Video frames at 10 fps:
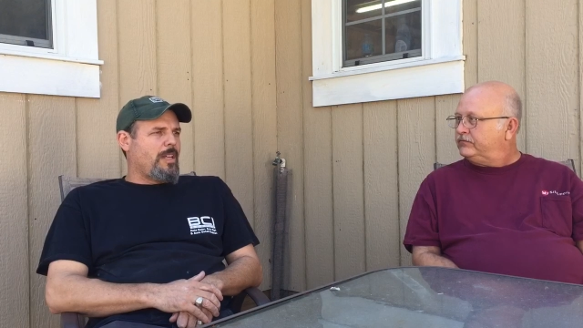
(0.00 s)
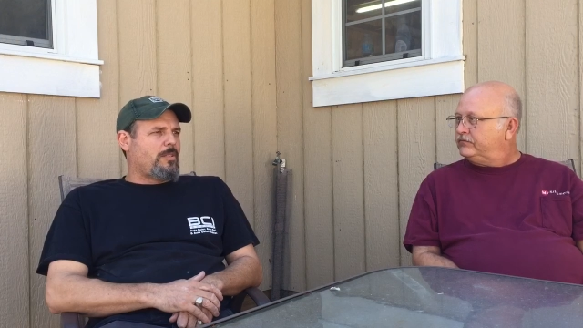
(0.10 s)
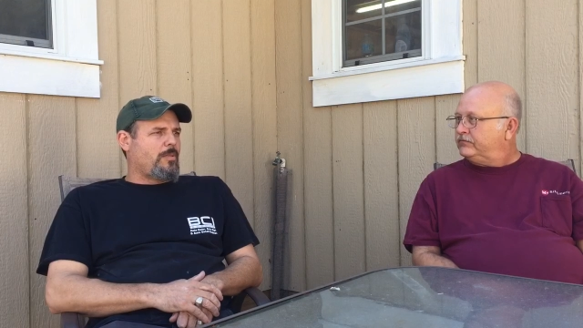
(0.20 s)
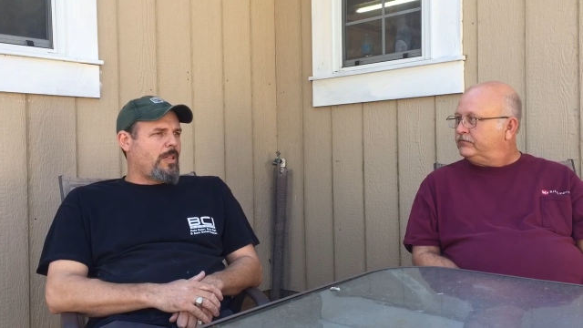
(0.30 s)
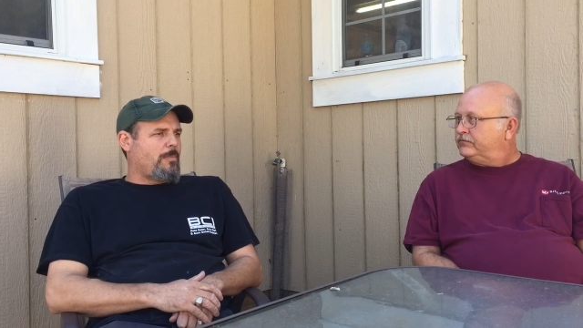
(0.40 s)

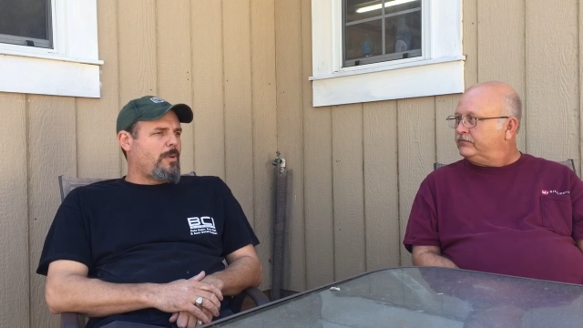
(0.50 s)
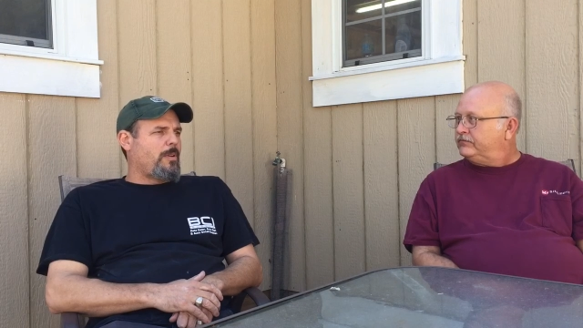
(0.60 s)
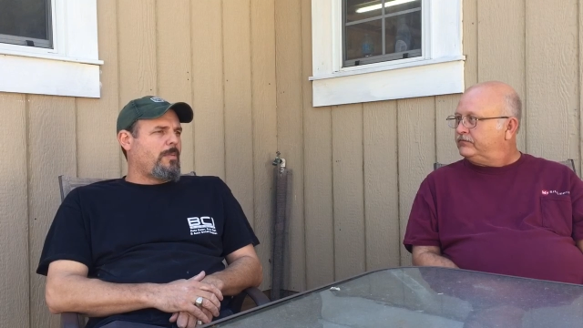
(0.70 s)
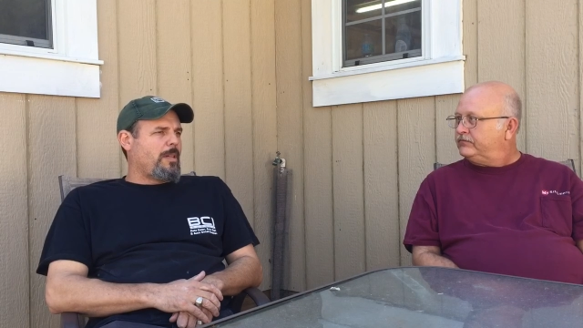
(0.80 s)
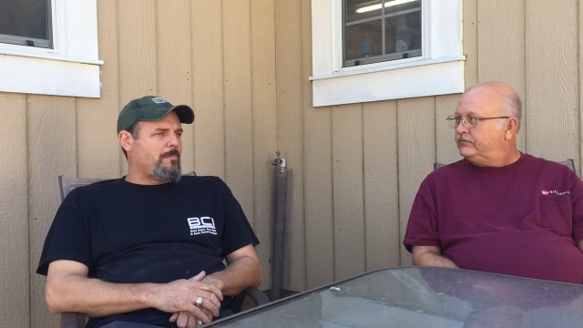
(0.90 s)
Speaker 1: that's really
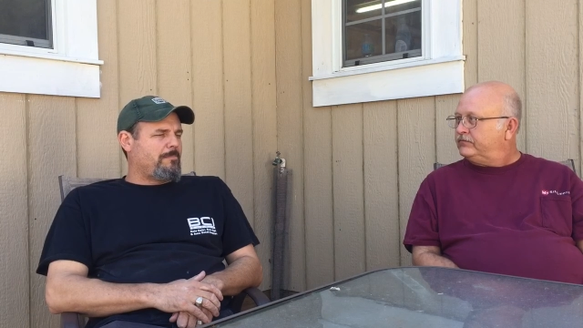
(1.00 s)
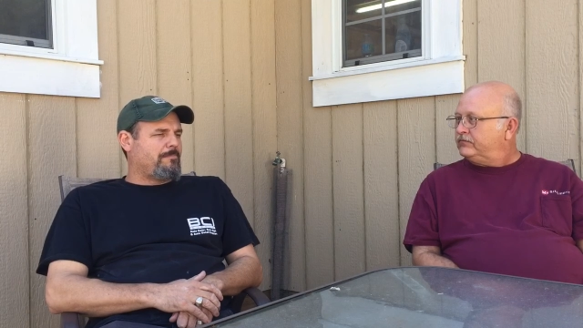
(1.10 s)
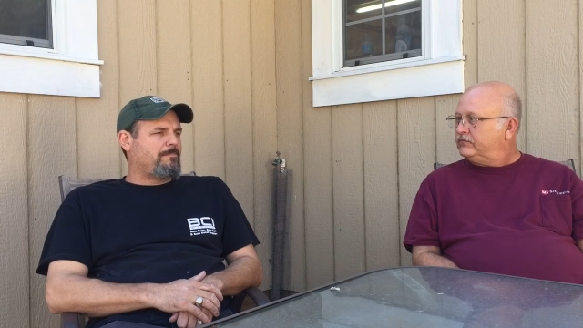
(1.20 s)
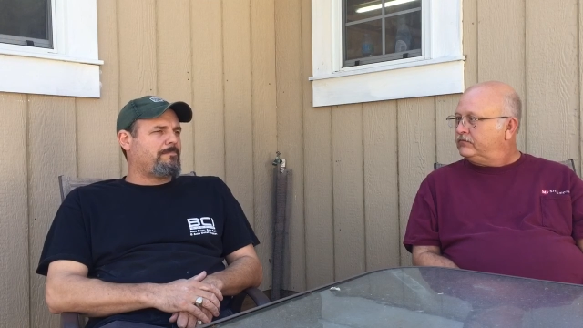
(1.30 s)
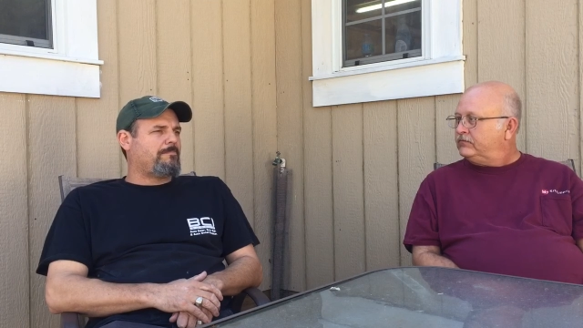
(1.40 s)
important to me.
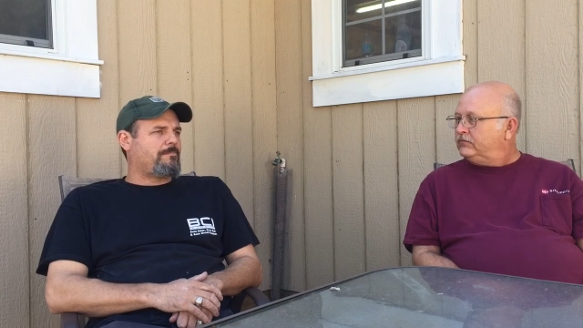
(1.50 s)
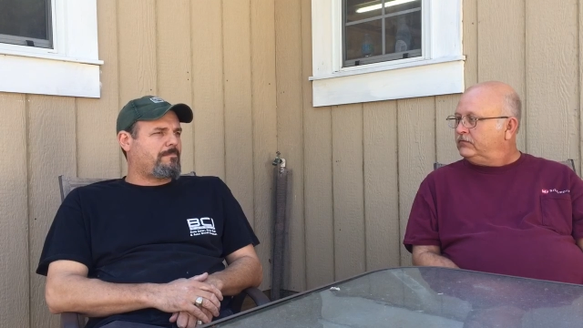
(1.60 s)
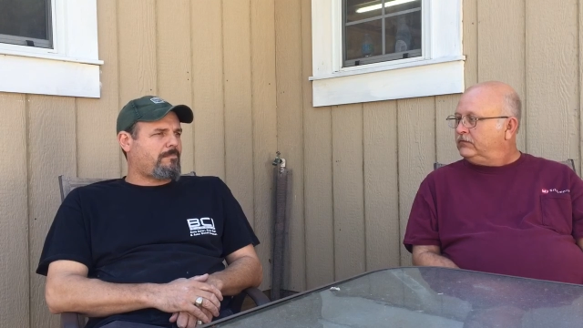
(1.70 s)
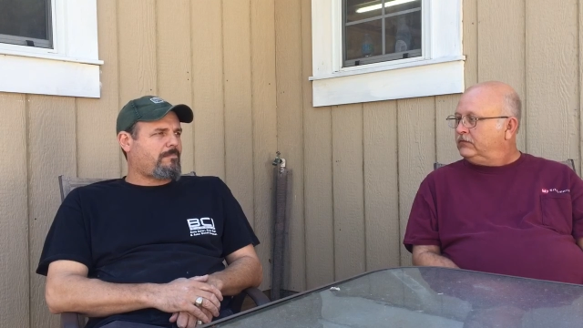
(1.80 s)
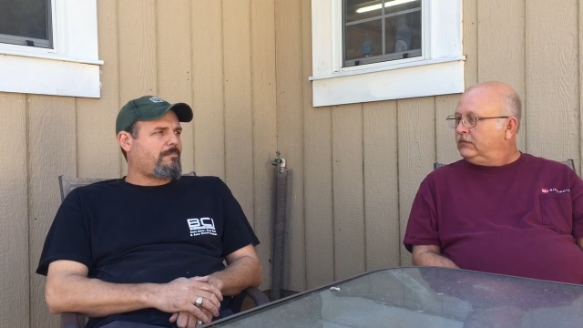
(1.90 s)

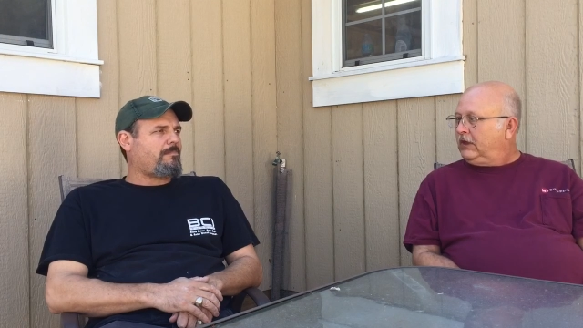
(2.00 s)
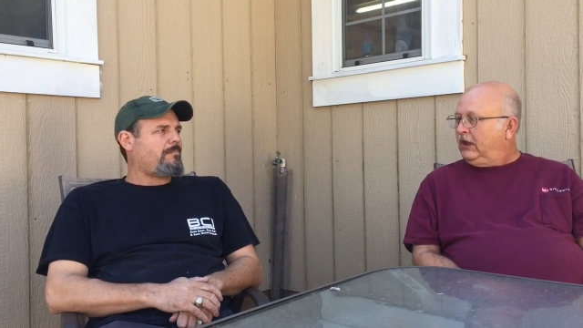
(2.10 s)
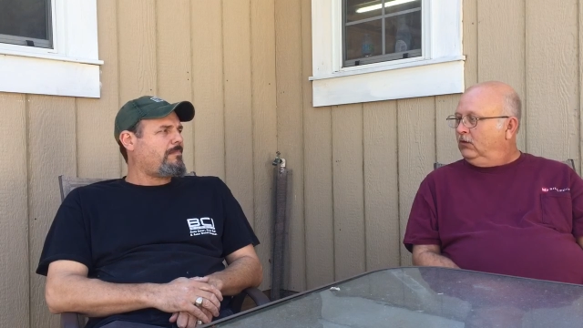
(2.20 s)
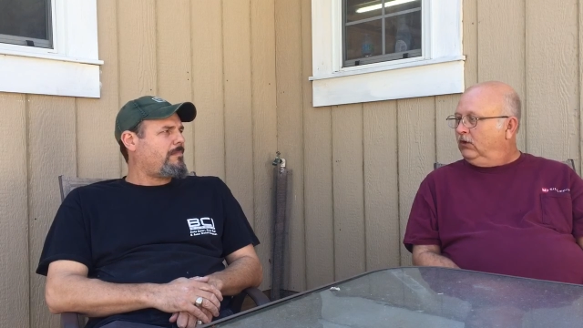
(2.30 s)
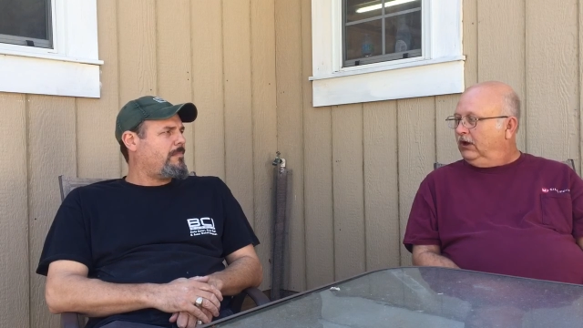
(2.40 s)

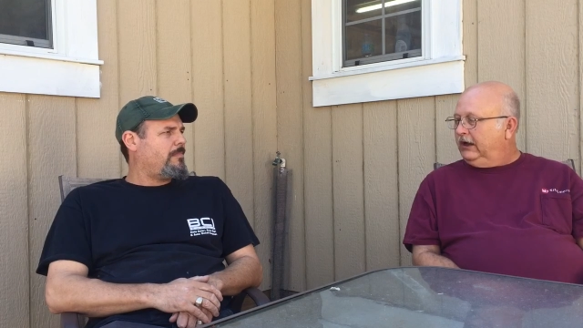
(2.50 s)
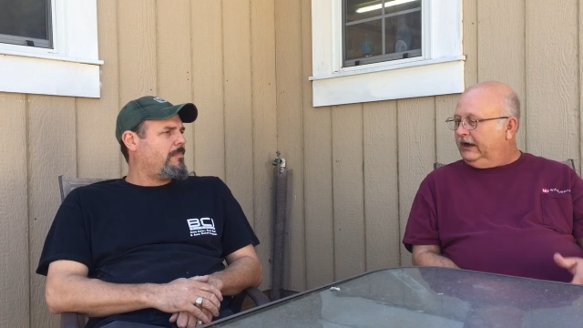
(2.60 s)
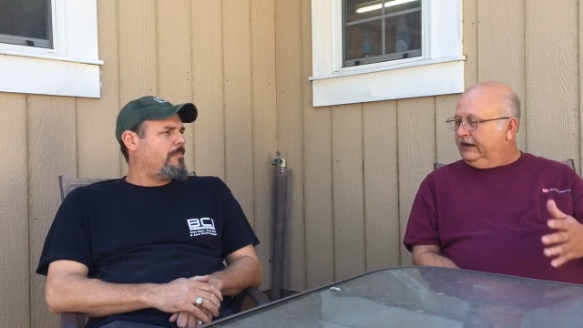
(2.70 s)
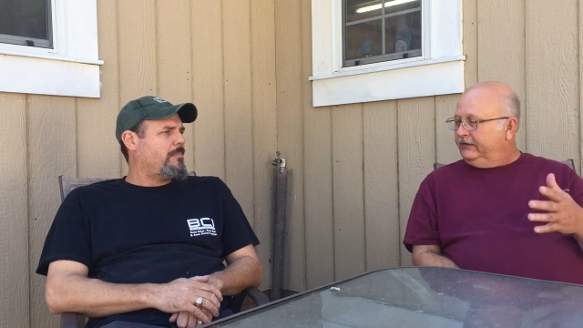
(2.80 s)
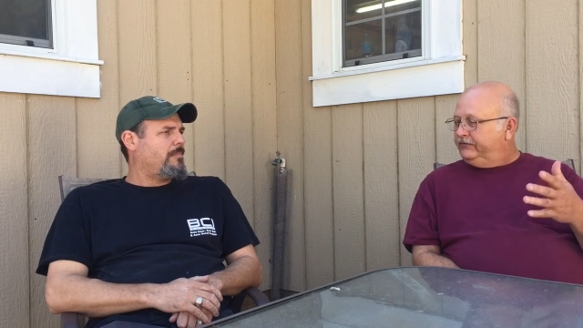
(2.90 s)
Speaker 2: Well,
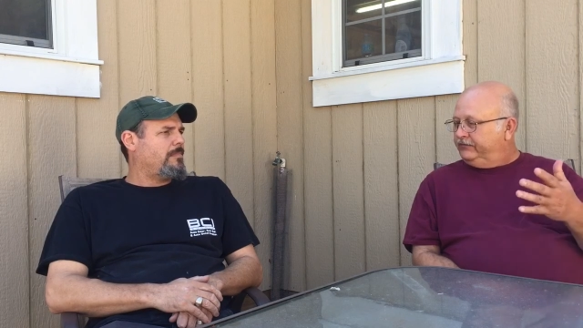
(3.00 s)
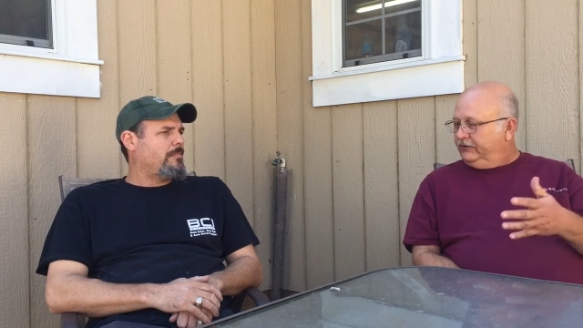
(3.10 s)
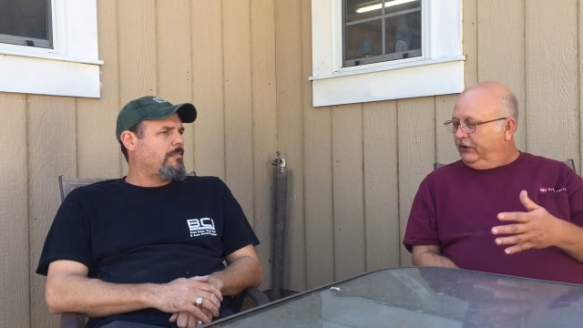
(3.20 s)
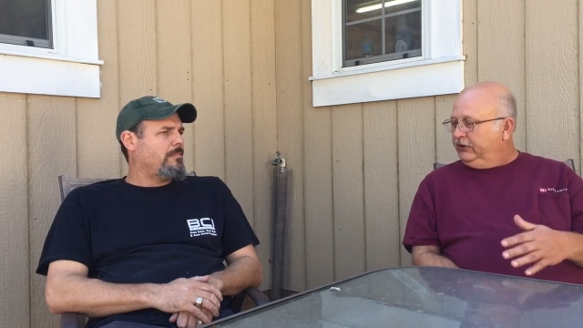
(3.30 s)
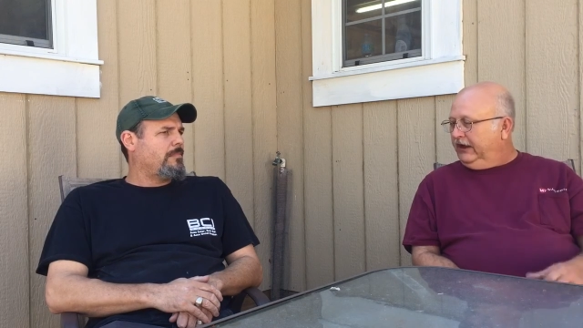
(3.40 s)
I
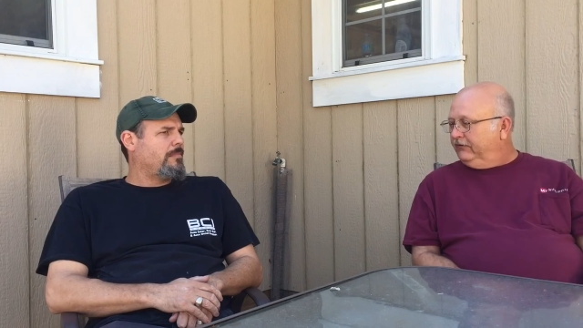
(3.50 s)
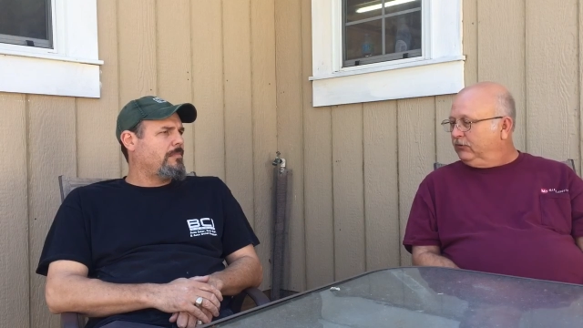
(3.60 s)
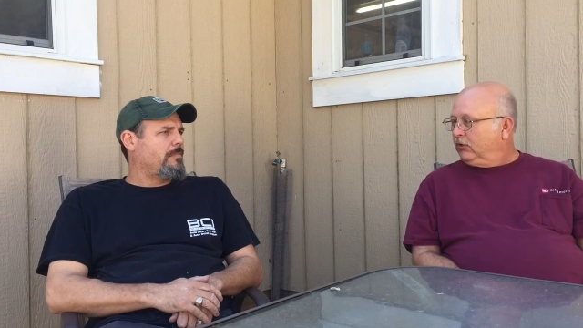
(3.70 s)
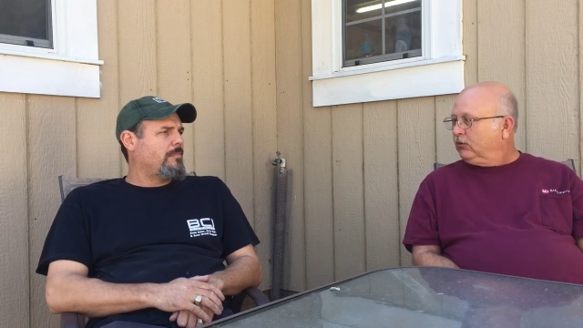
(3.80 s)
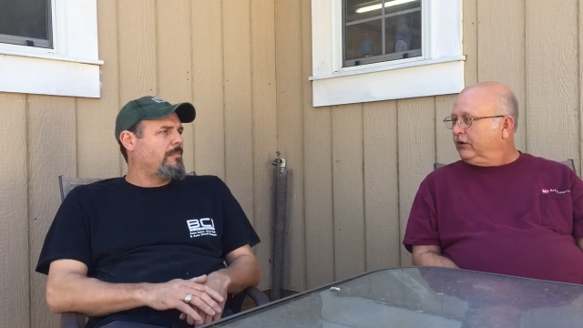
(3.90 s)
know you have
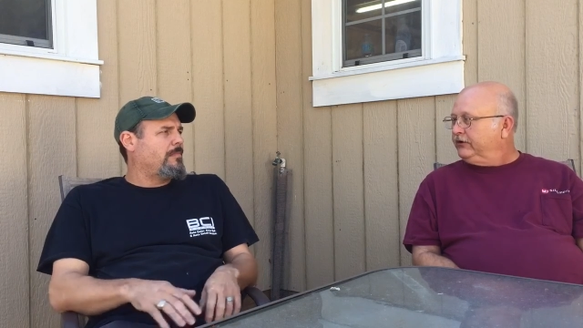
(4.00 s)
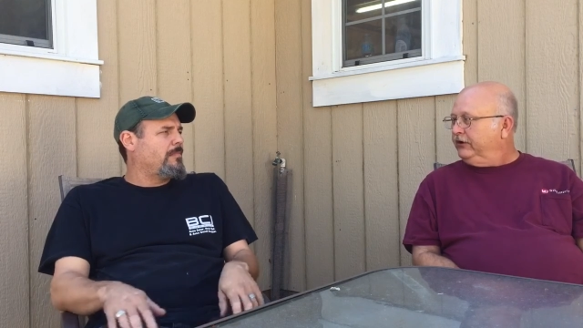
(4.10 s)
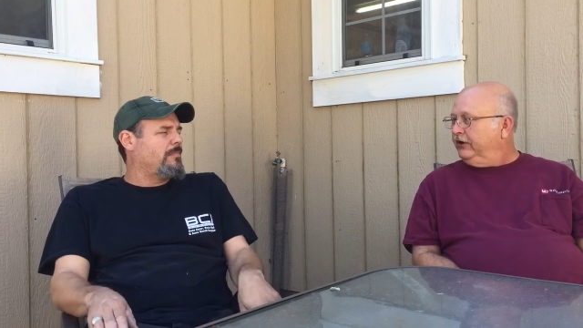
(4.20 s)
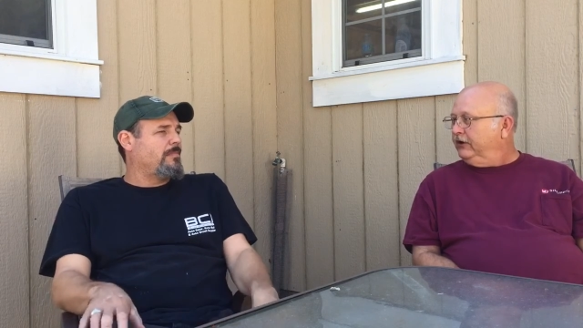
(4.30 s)
more work to